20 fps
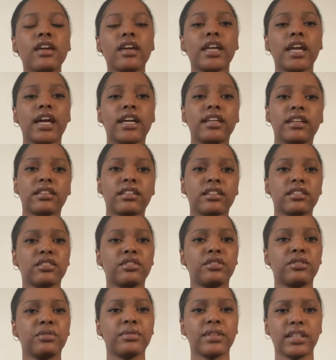It had nothing to
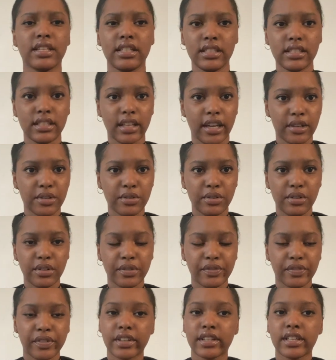do with any sexual
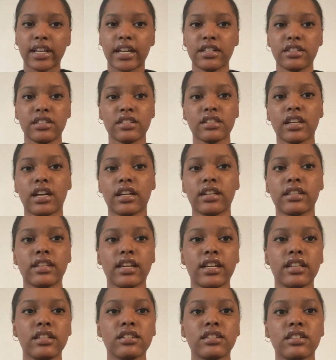or flirtatious
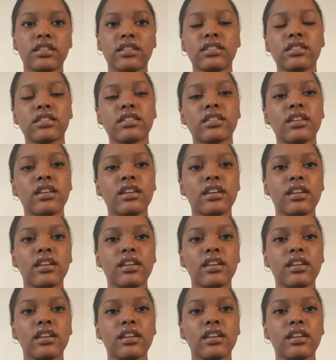connotations.